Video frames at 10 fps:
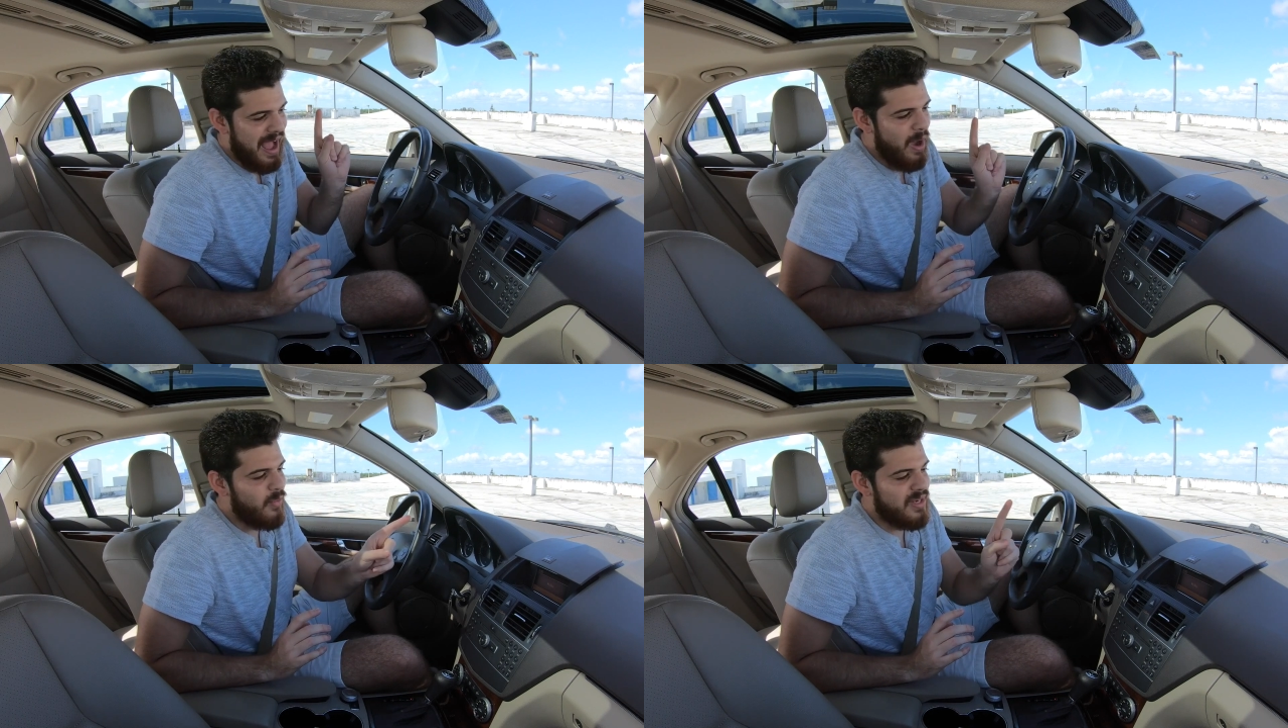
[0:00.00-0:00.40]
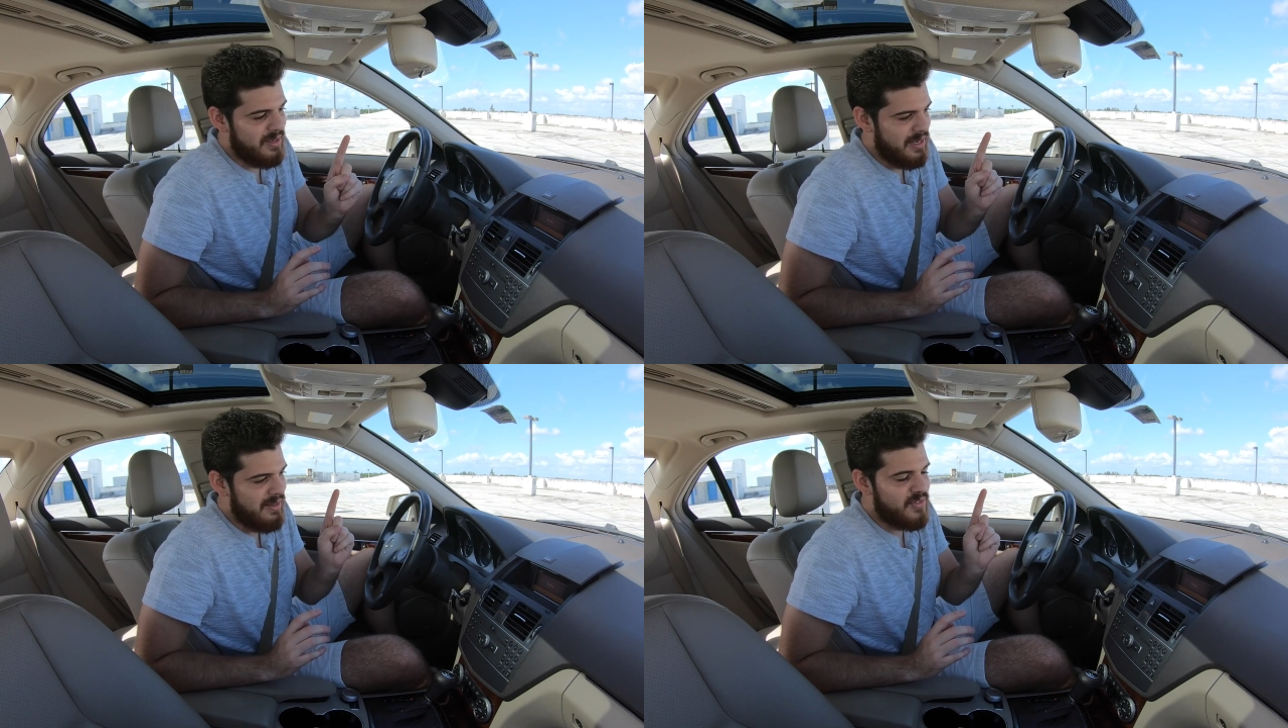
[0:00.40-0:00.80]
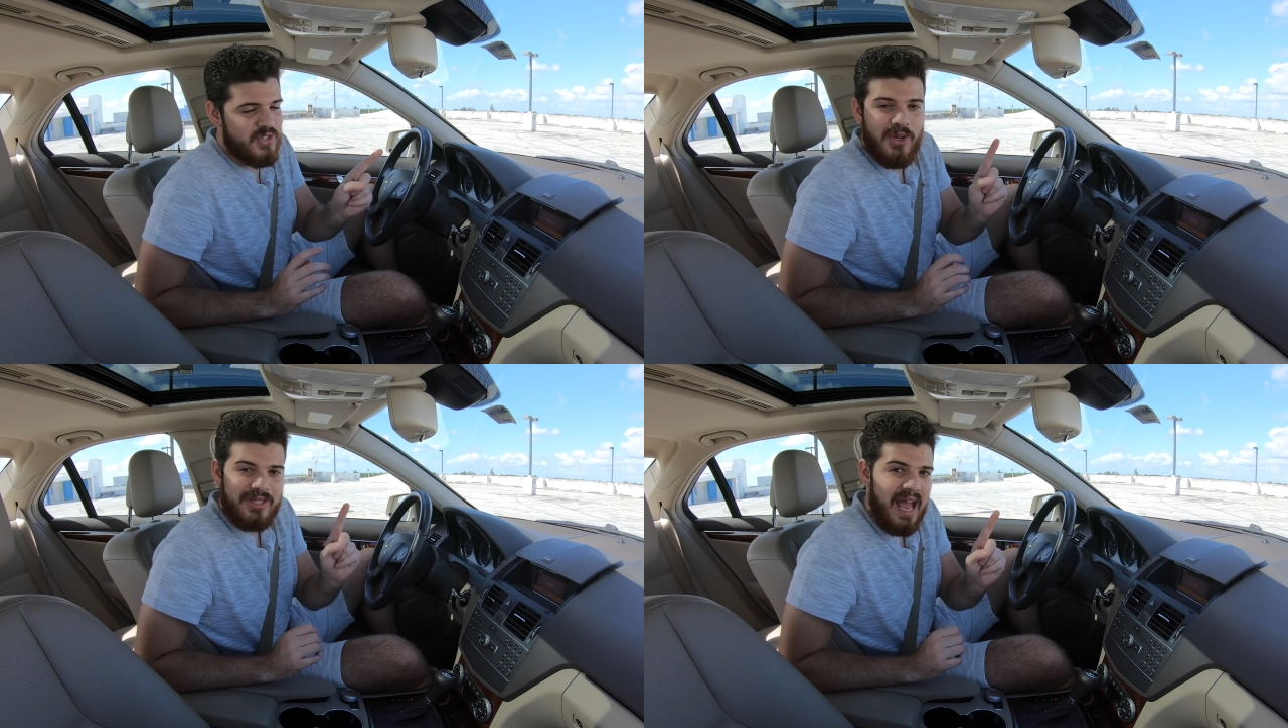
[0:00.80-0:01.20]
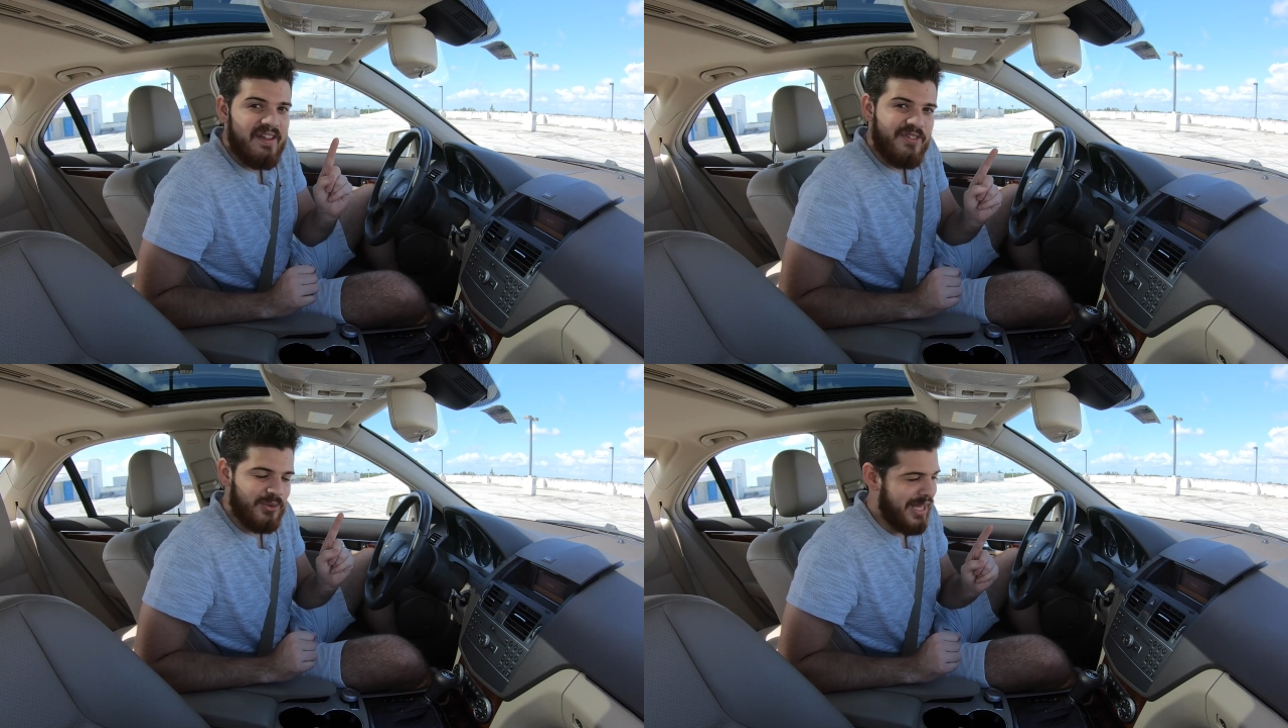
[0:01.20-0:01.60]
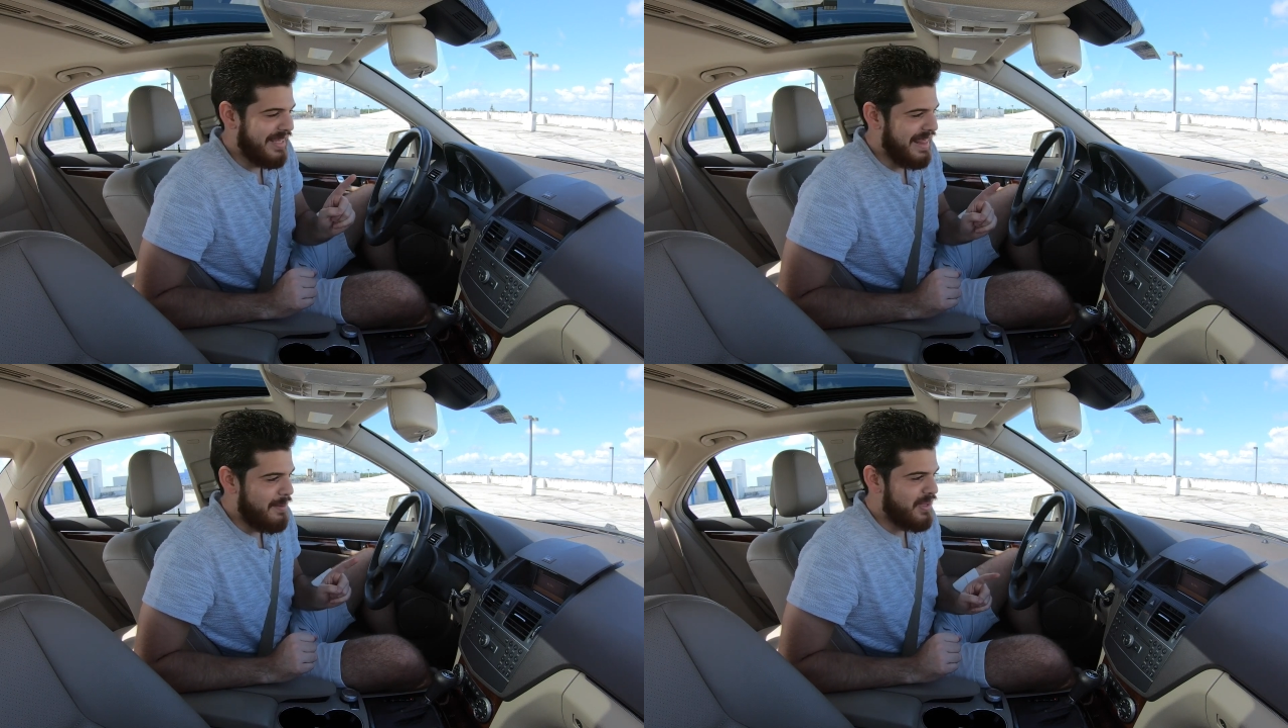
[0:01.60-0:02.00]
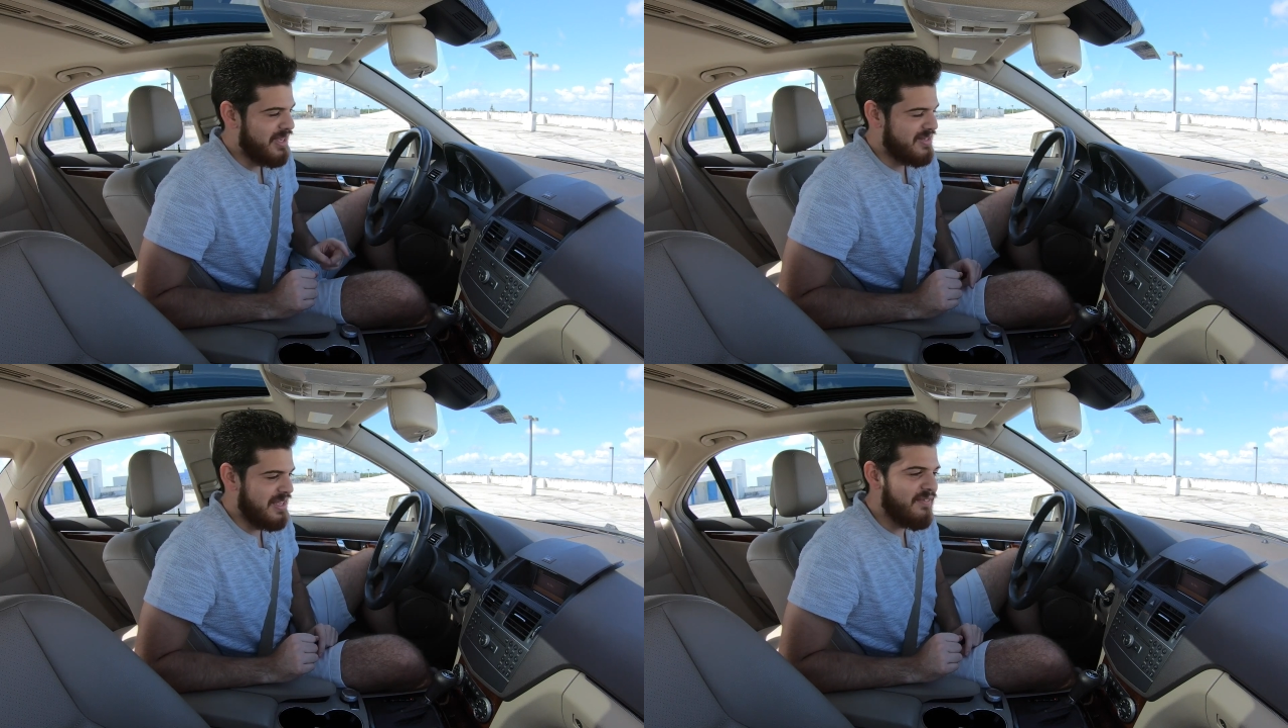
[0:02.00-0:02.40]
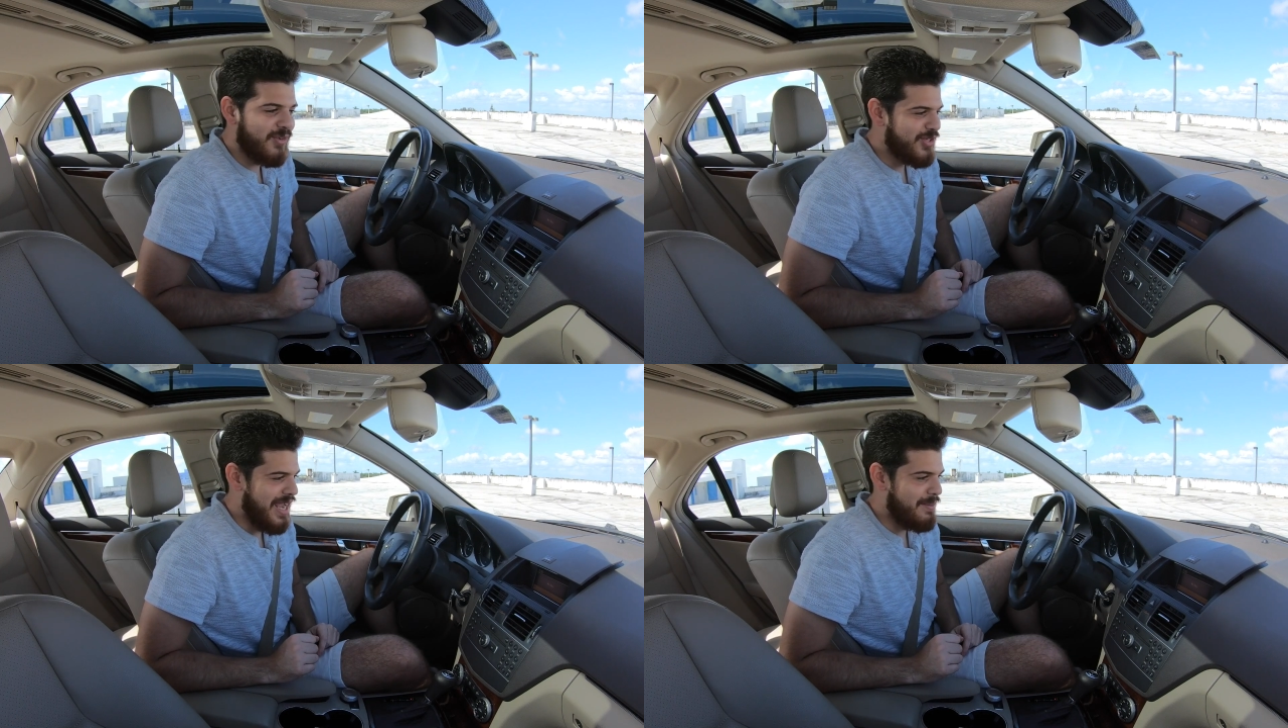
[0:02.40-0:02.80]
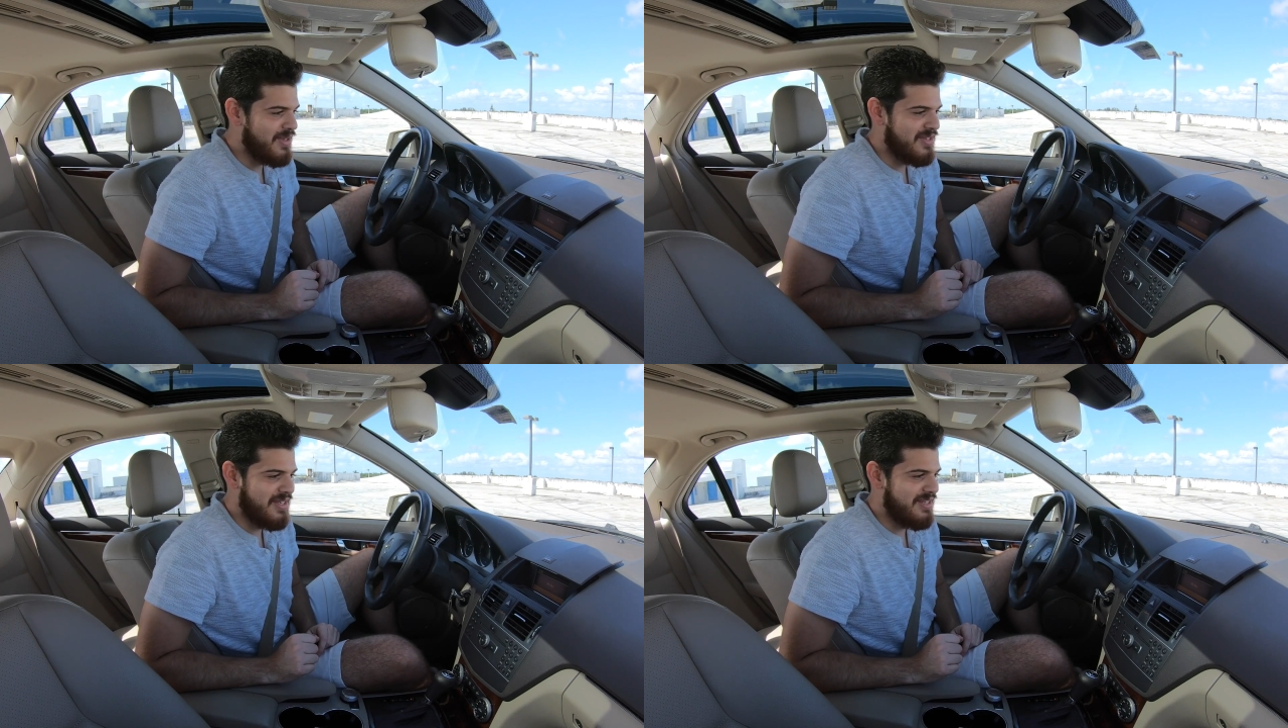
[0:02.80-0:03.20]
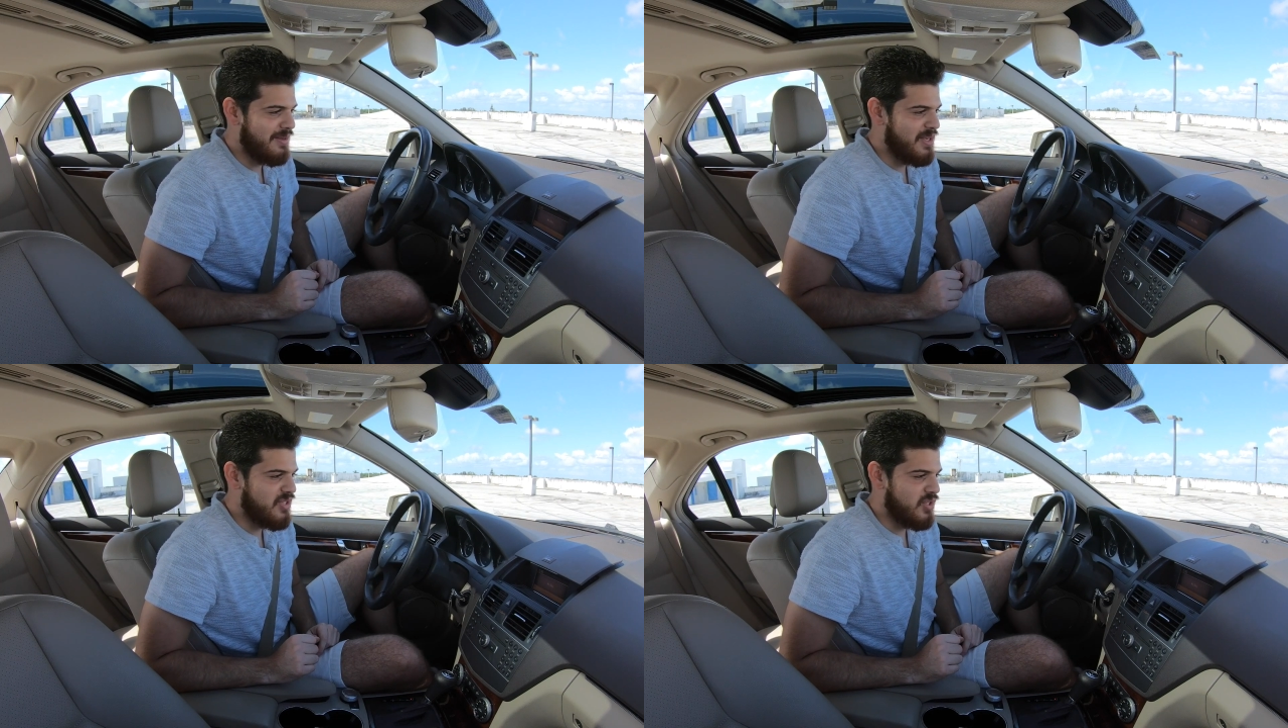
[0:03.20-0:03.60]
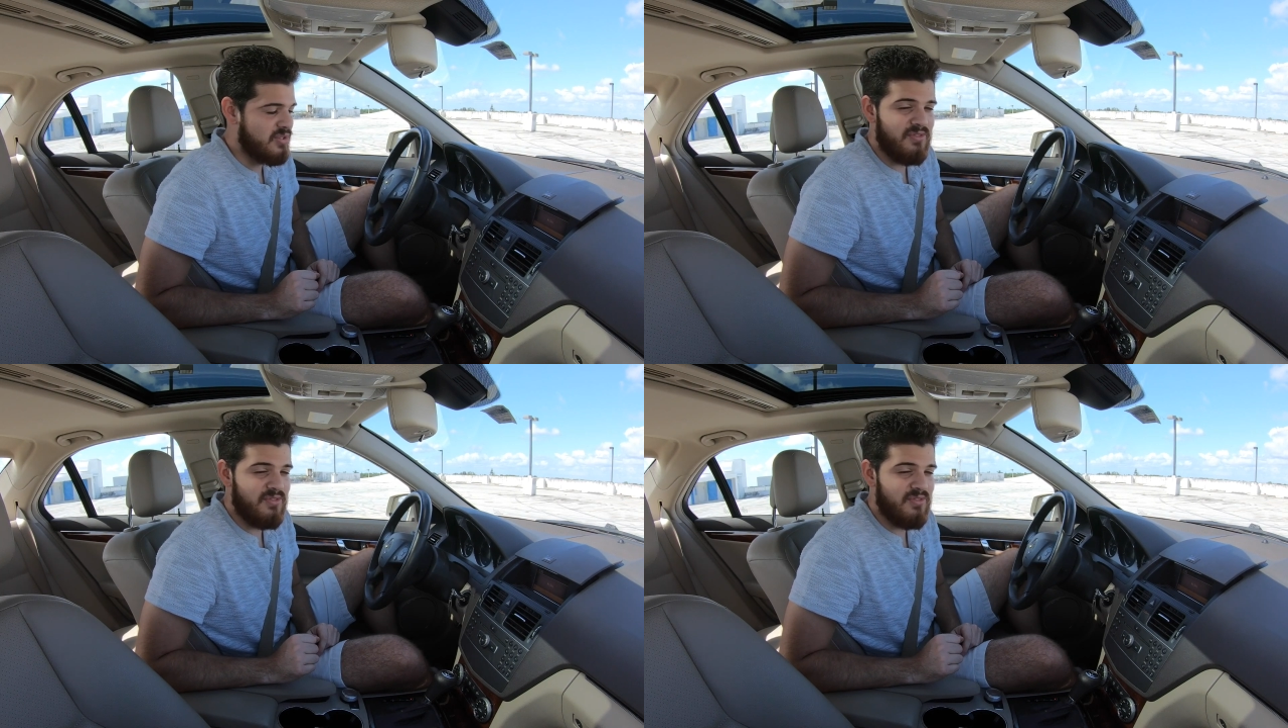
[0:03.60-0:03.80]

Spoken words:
I wouldn't insult iPhone like that because the infotainment system is just